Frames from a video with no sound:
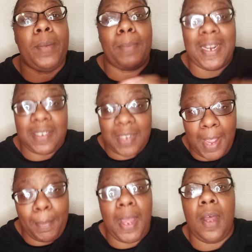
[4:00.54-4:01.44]
by the
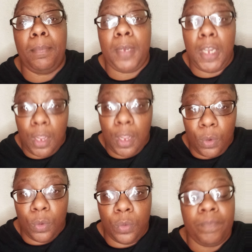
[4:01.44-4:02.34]
time I
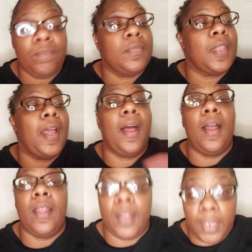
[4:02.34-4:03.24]
upload
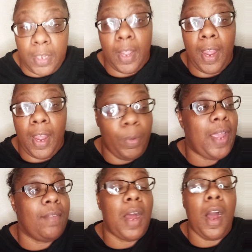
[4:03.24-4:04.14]
it, I will
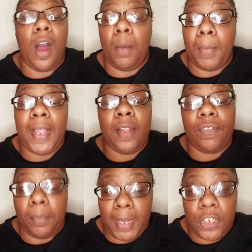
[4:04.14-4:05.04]
have all my
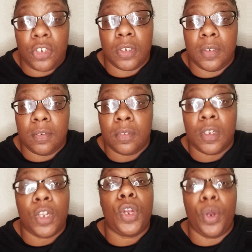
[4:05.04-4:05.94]
information
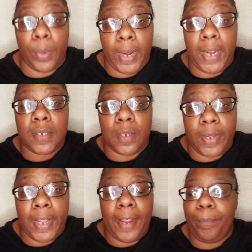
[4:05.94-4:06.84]
correct.
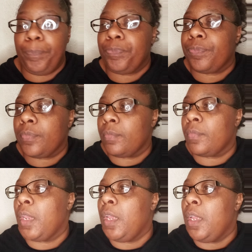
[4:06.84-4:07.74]
Okay.
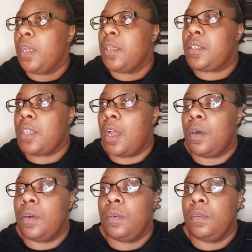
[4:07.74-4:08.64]

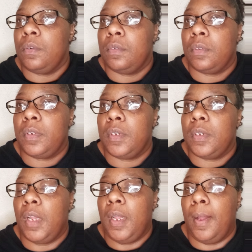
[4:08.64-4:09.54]
So,
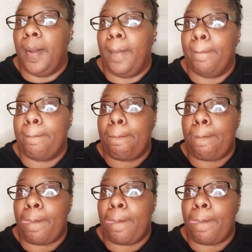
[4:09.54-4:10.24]
the